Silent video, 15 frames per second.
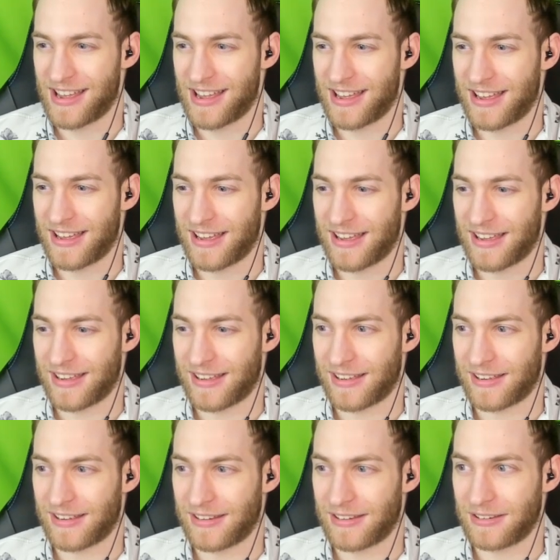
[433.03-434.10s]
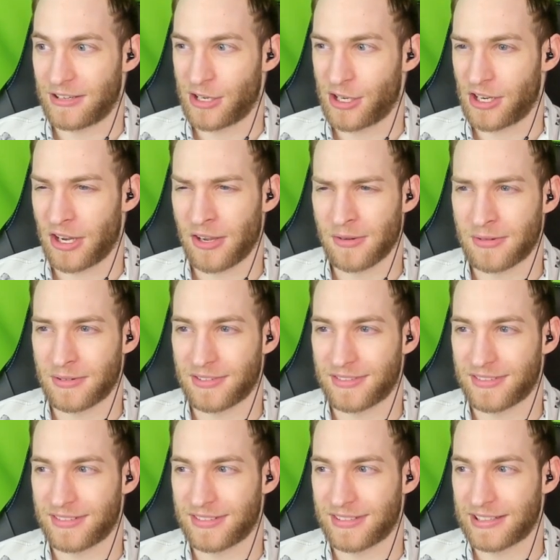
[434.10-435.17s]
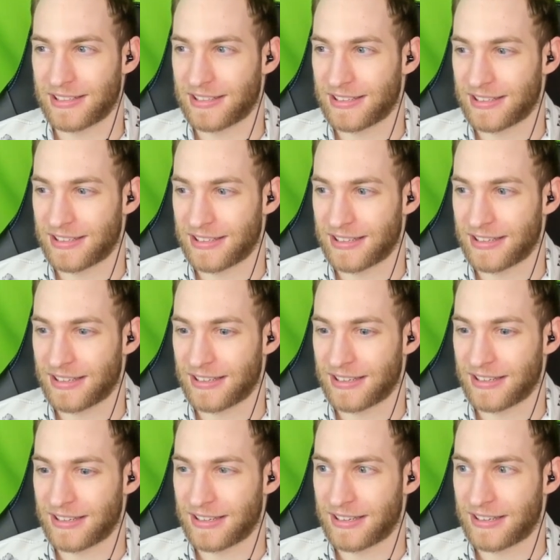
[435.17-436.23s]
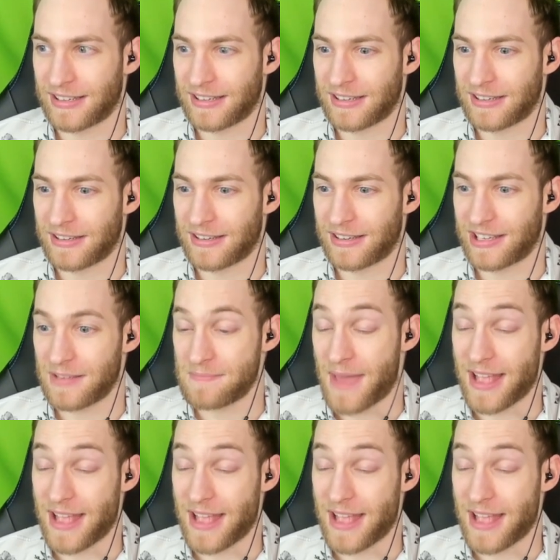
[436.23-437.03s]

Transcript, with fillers: And in honor of me, I will never let such a foolish mistake happen.